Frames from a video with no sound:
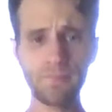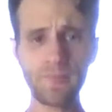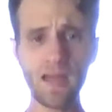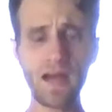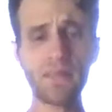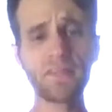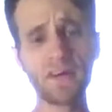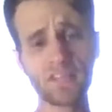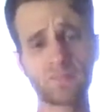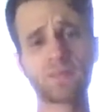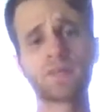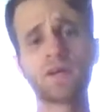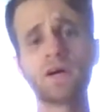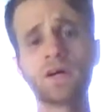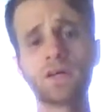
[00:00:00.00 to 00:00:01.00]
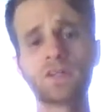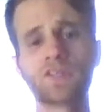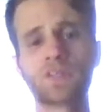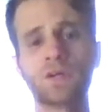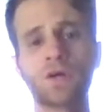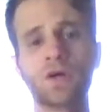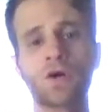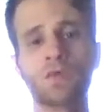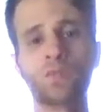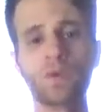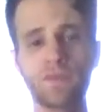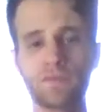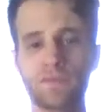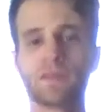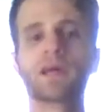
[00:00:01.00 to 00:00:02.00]
And that's because
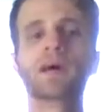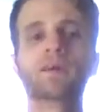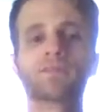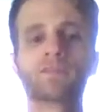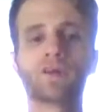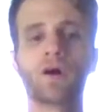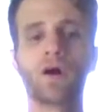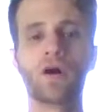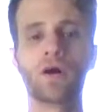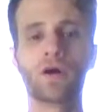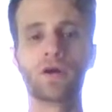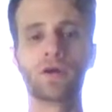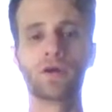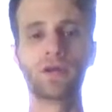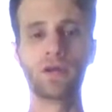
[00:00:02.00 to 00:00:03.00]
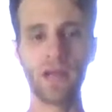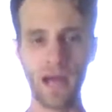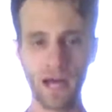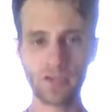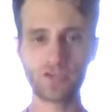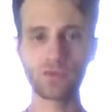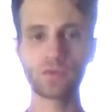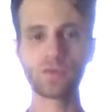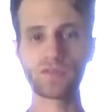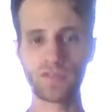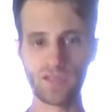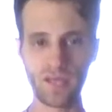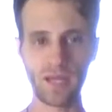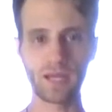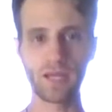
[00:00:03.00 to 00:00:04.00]
we've left our natural
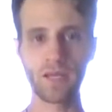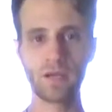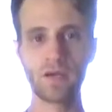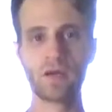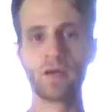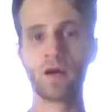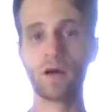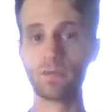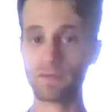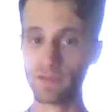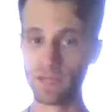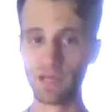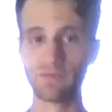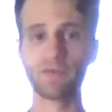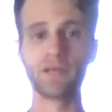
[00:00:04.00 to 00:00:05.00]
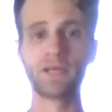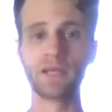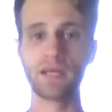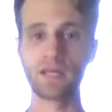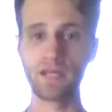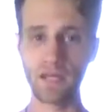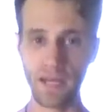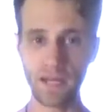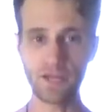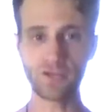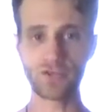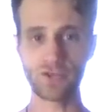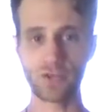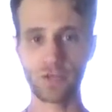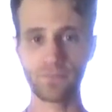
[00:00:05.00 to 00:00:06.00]
state of living in
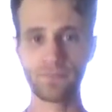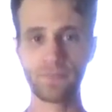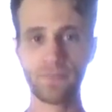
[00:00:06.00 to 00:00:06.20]
nature.